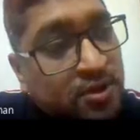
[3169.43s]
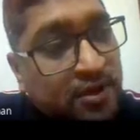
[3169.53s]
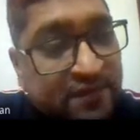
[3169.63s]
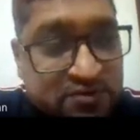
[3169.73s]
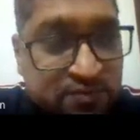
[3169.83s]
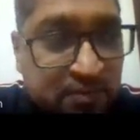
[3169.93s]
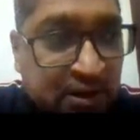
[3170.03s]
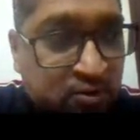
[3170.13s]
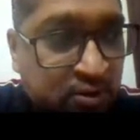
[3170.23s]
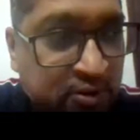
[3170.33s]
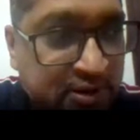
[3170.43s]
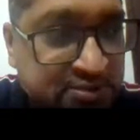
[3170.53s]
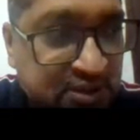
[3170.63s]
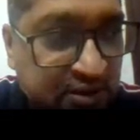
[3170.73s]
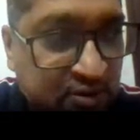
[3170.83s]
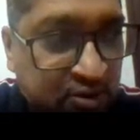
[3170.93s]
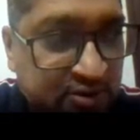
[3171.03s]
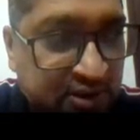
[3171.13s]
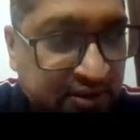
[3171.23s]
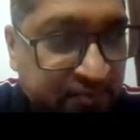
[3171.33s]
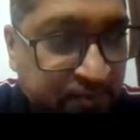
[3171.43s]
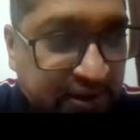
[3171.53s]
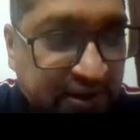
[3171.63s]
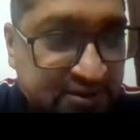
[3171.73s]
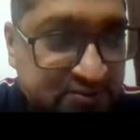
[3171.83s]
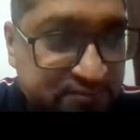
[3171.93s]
if smart contracts are not there in place,